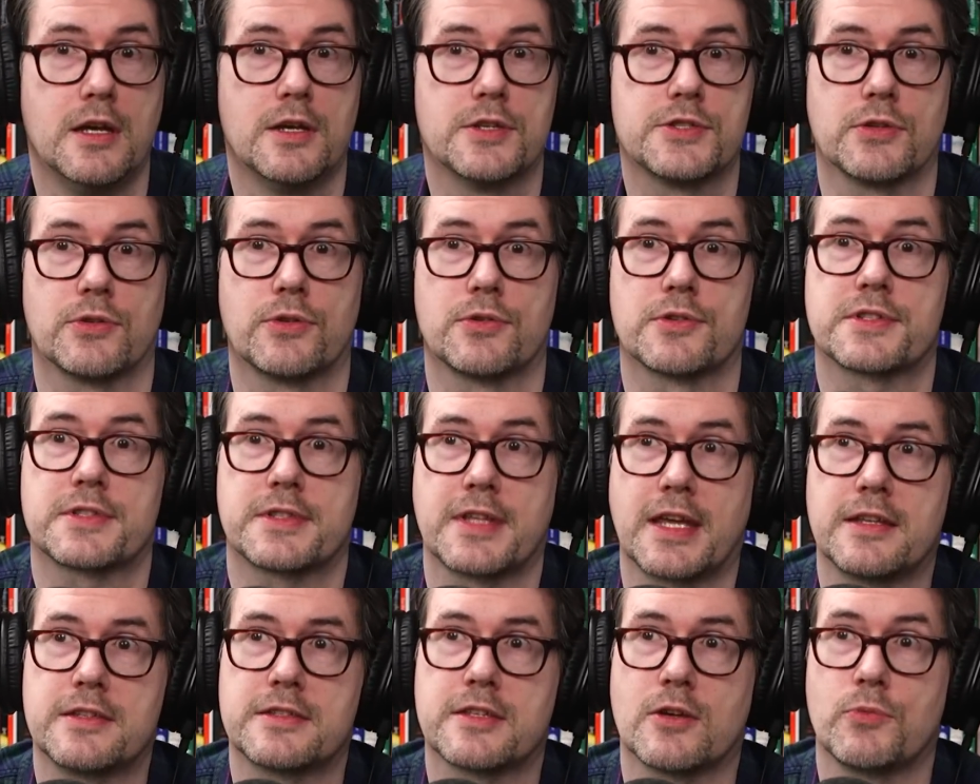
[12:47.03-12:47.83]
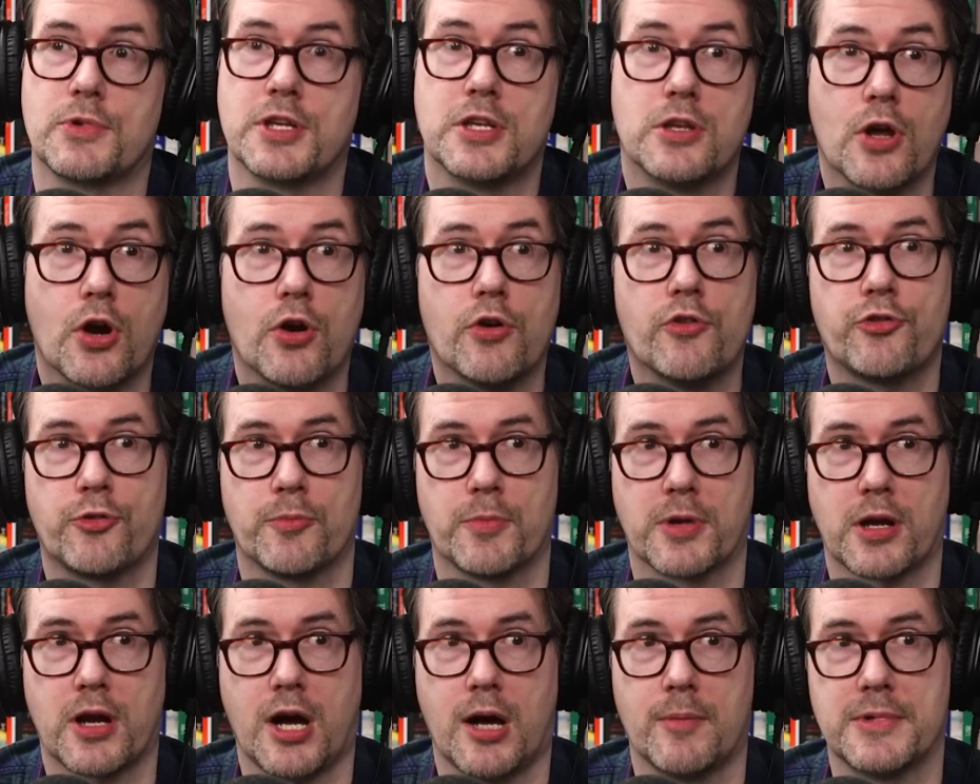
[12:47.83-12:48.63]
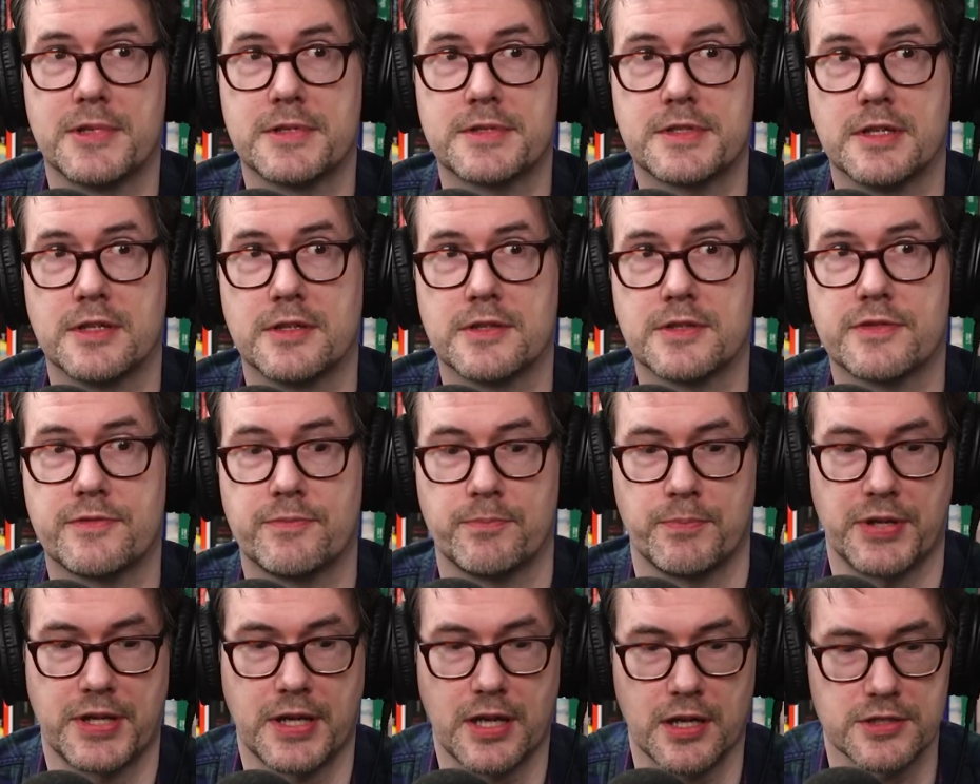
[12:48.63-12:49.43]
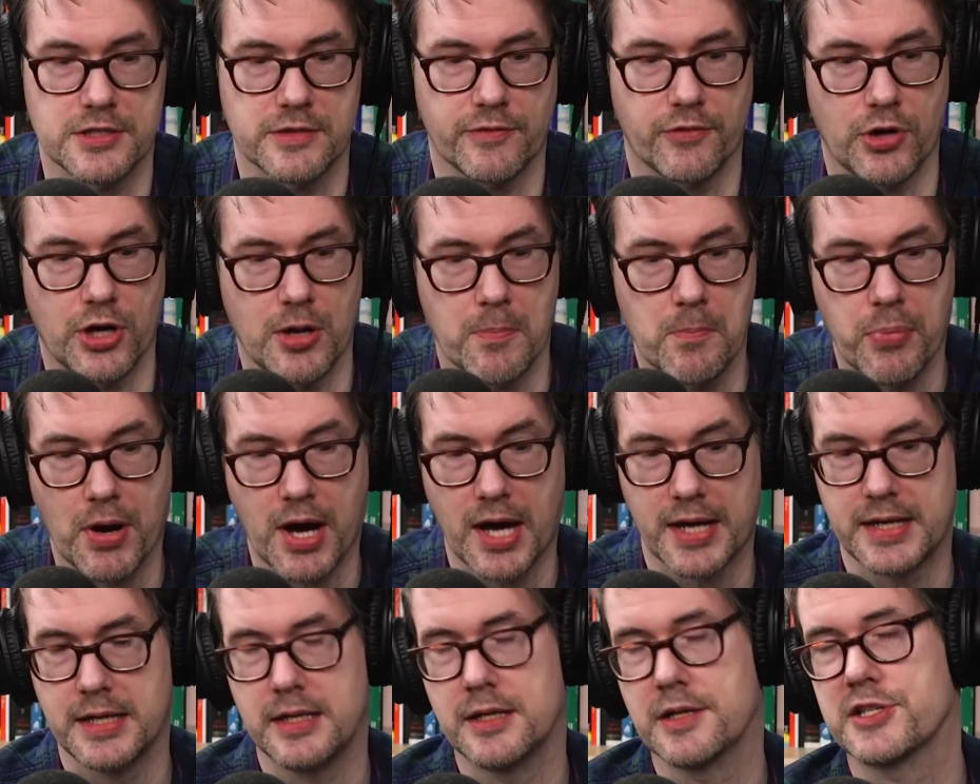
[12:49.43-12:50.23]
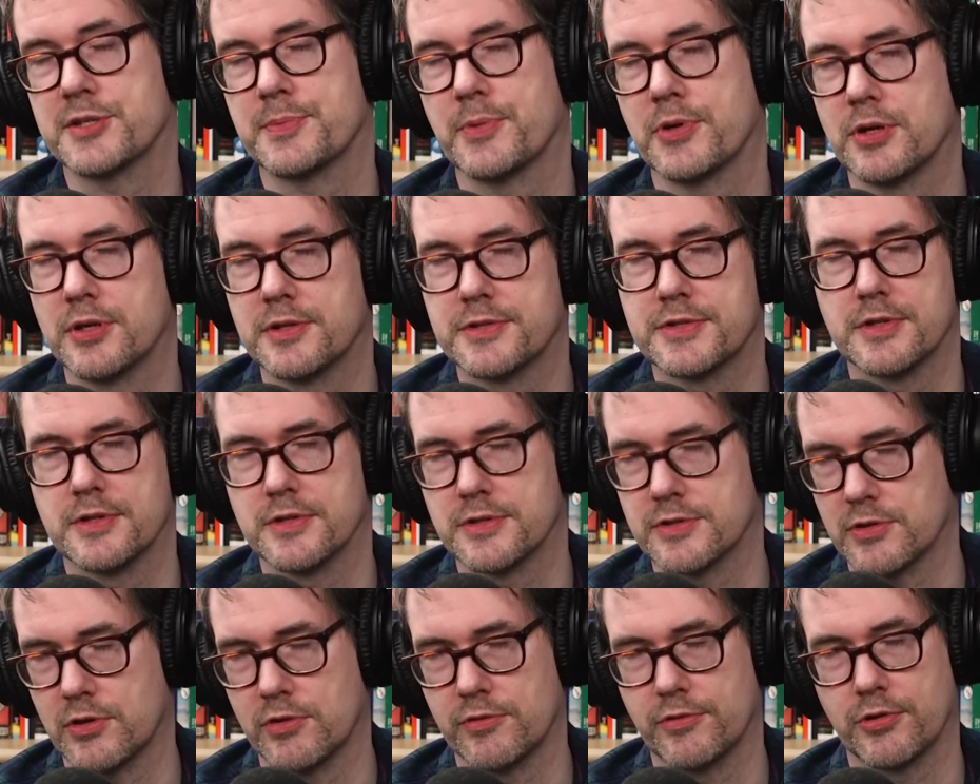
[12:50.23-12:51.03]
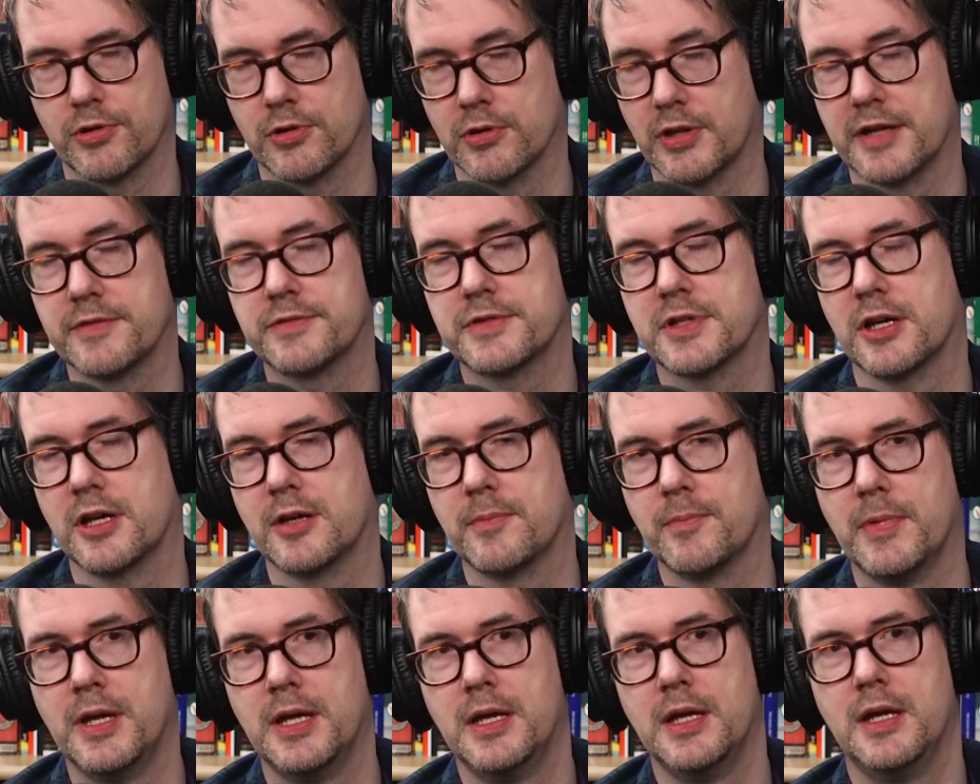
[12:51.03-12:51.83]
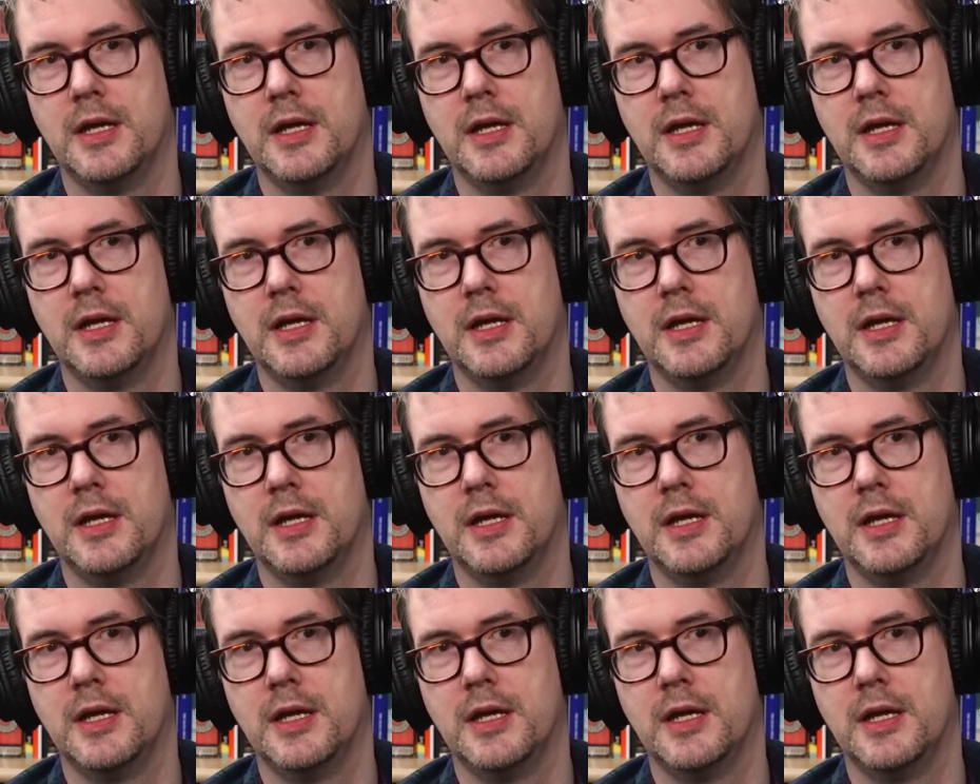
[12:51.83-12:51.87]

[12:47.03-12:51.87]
So there's things that we know from a common sense because of our embodied experiences over a lifetime.